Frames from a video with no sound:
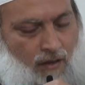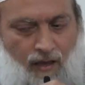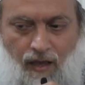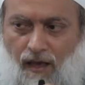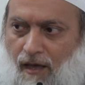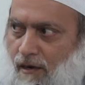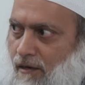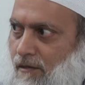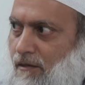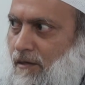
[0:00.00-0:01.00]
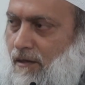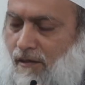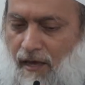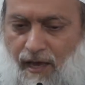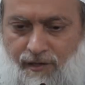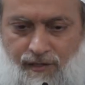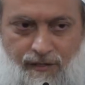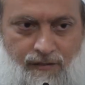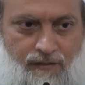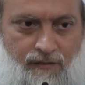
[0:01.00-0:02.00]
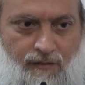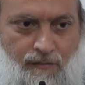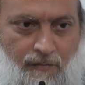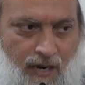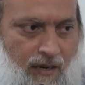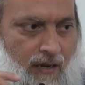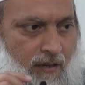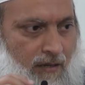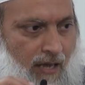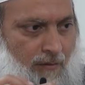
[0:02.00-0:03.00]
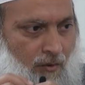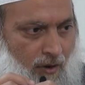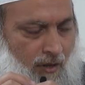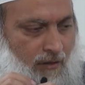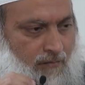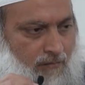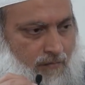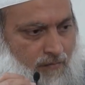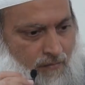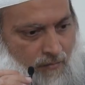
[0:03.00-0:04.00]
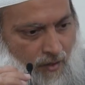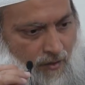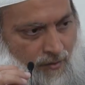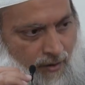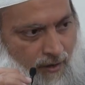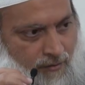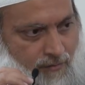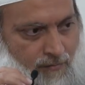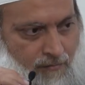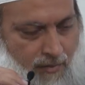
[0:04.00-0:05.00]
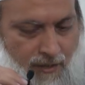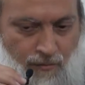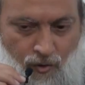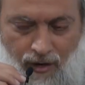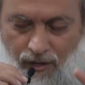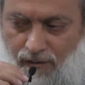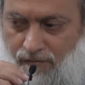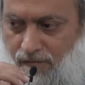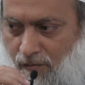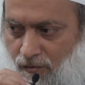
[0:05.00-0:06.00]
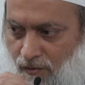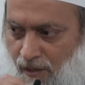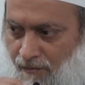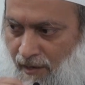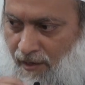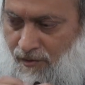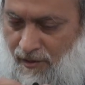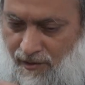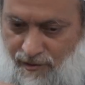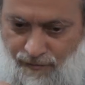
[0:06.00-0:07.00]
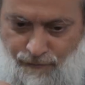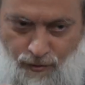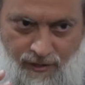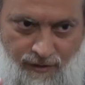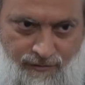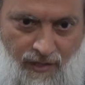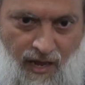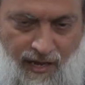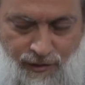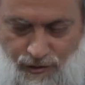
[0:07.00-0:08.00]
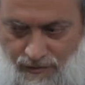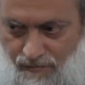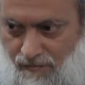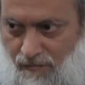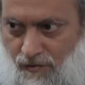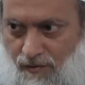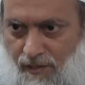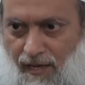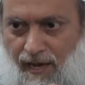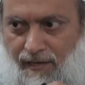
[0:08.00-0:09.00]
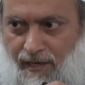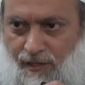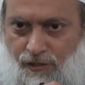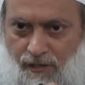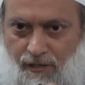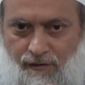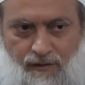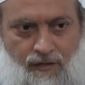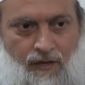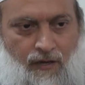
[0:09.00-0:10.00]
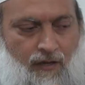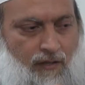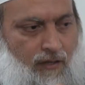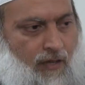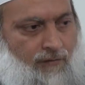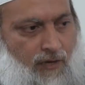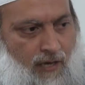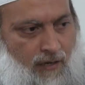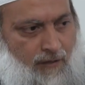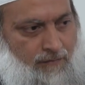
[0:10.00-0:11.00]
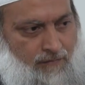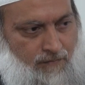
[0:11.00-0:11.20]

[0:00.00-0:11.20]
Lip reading: And they enter Makkah that morning, you know, around mid-morning is when they enter into the fourth of Zilhajj. So it's a 9-day journey that they've taken.